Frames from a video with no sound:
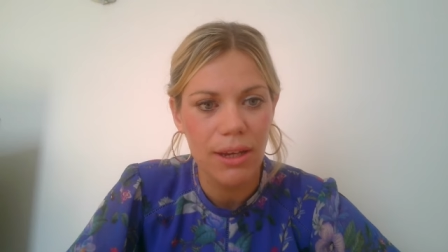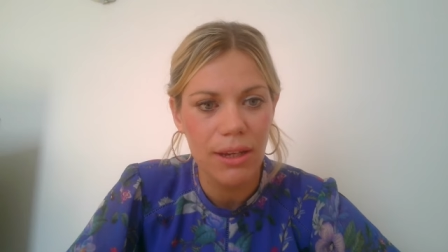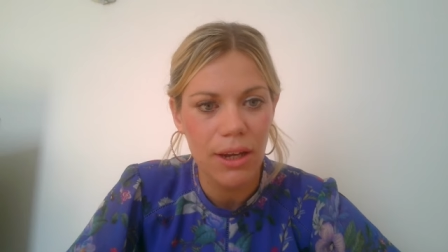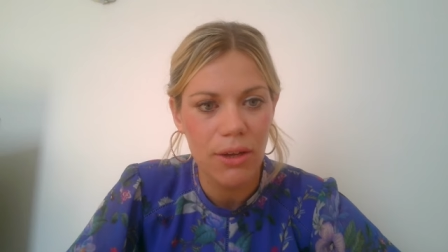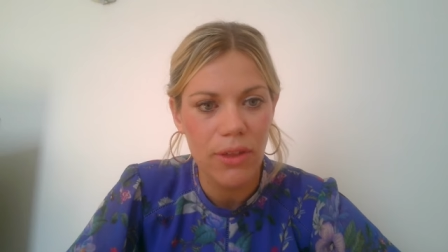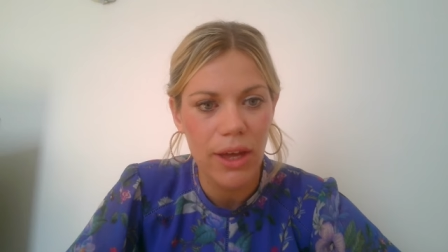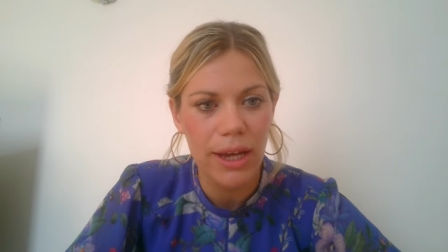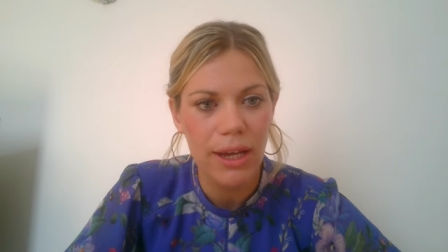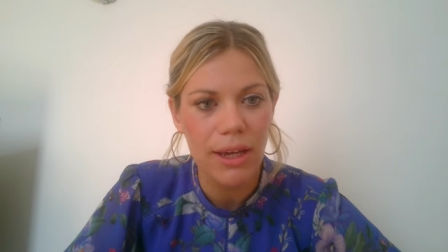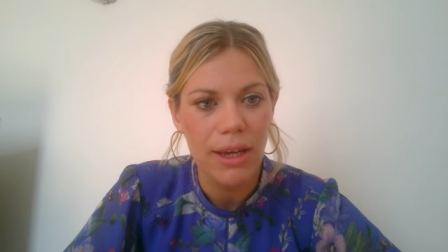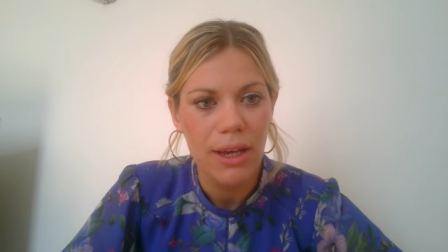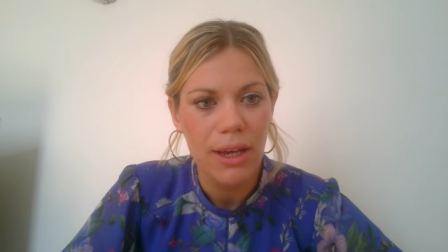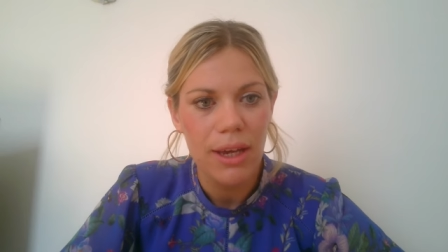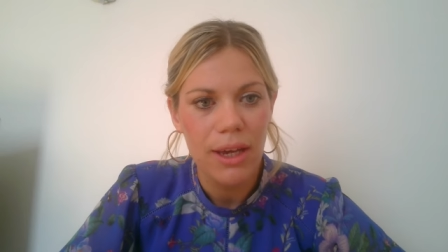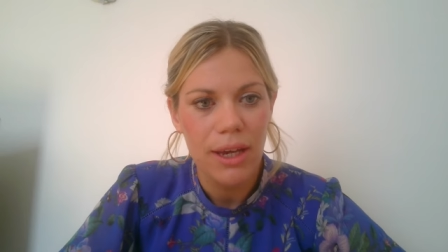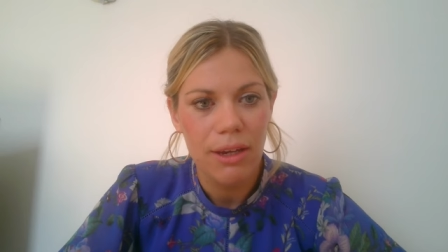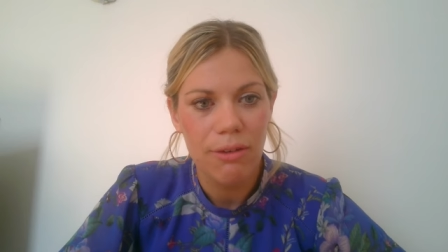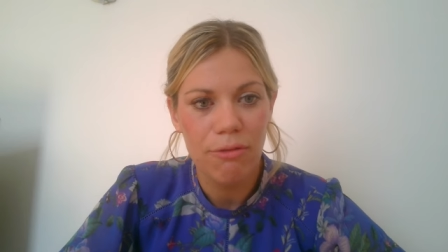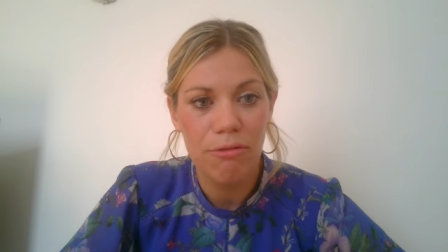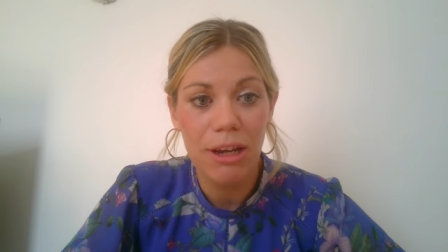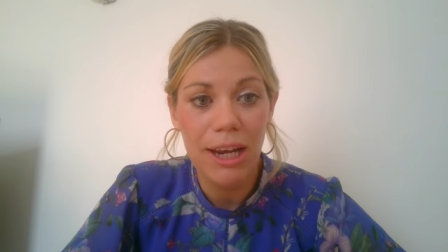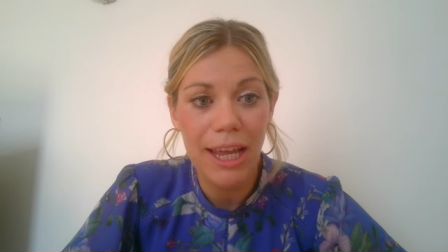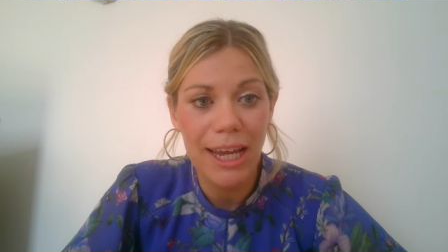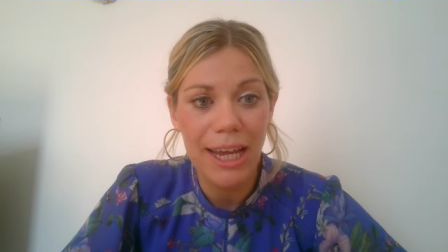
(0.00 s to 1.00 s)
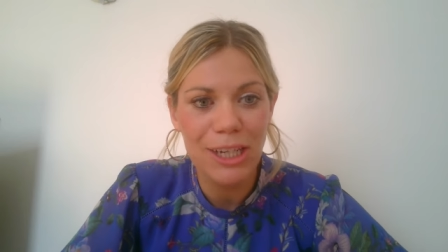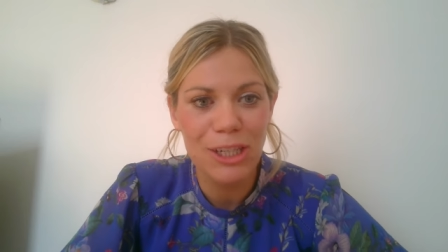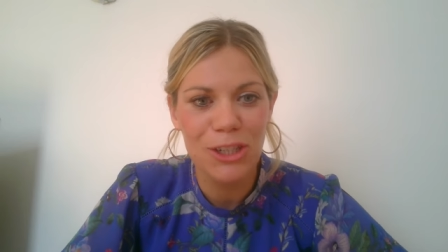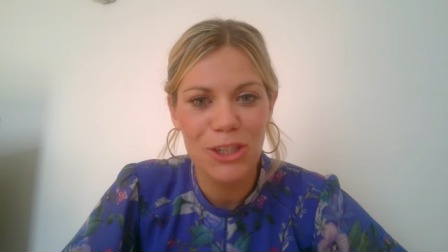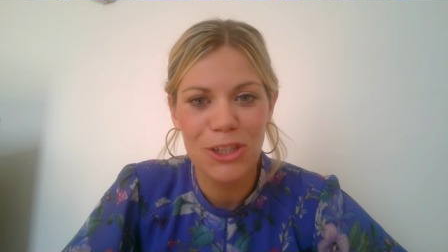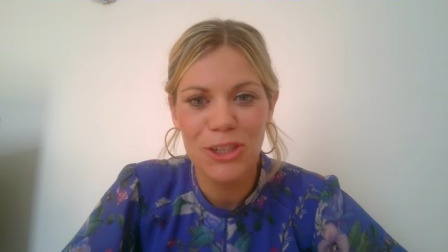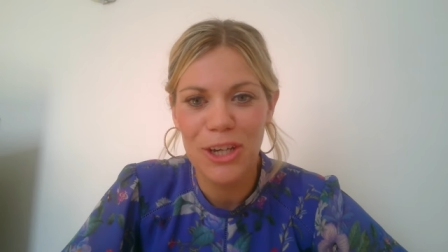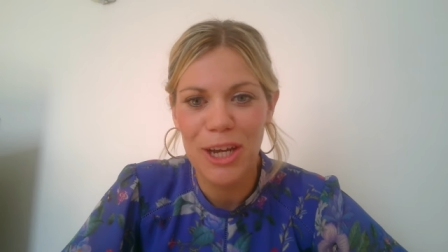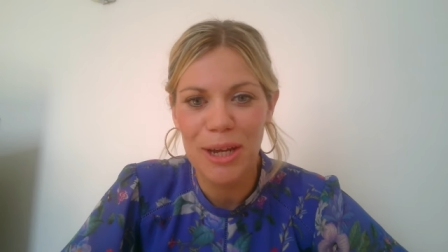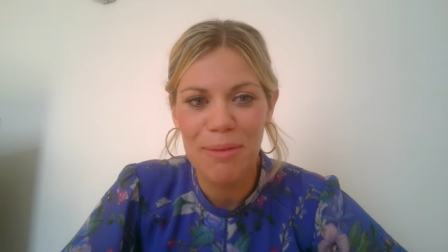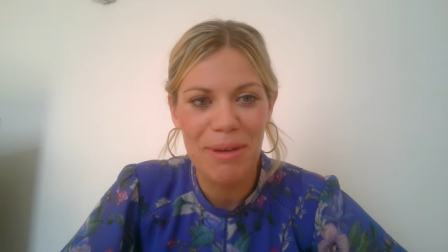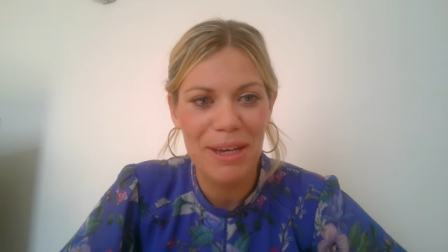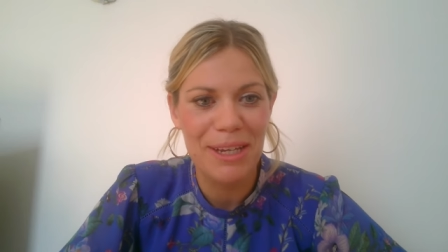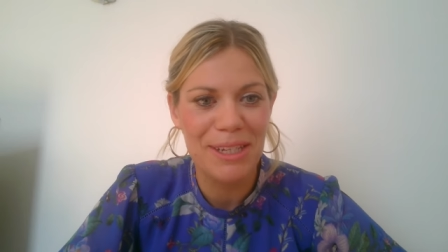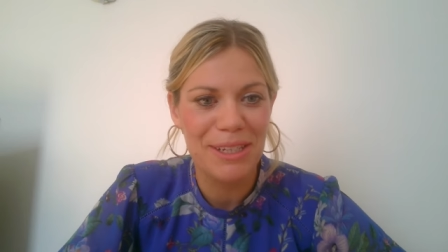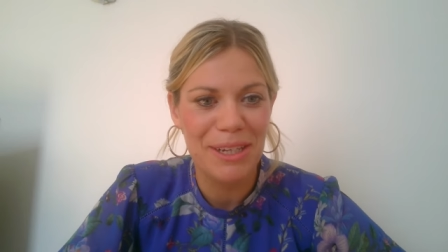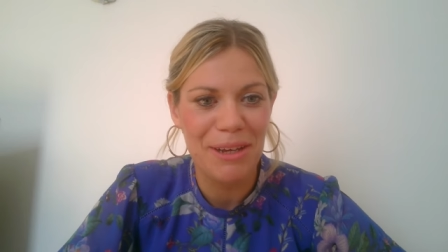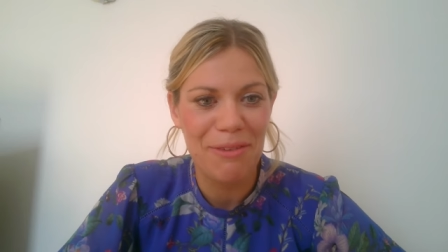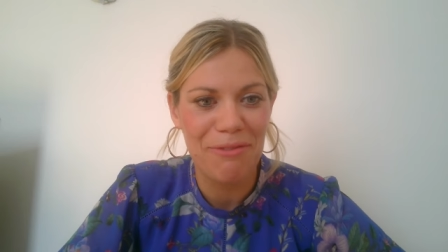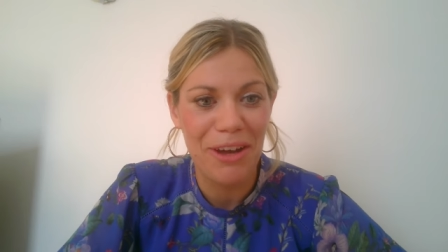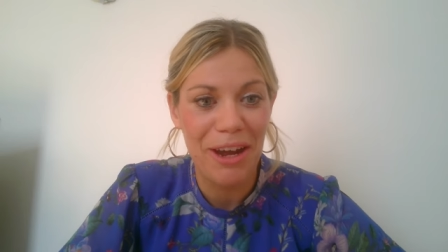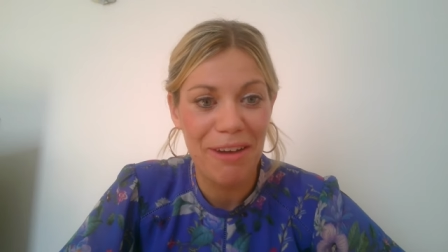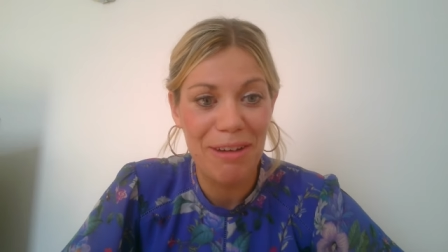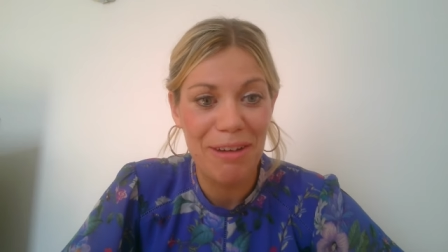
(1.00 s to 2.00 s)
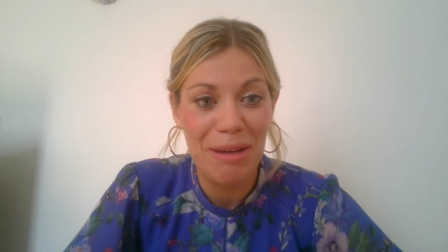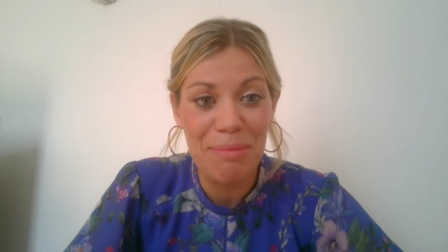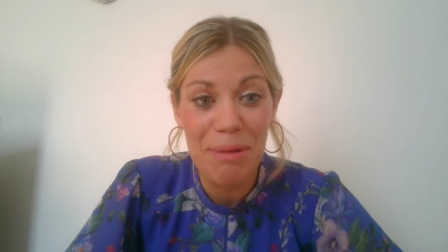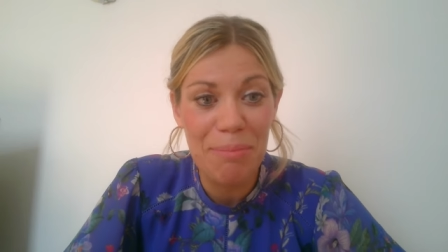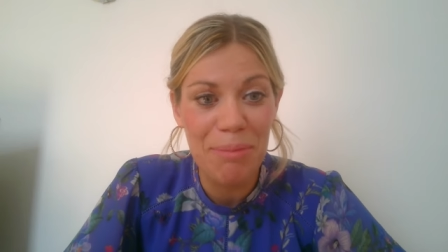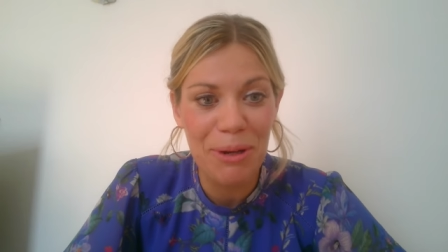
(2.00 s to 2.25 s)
You know, they relationship is a very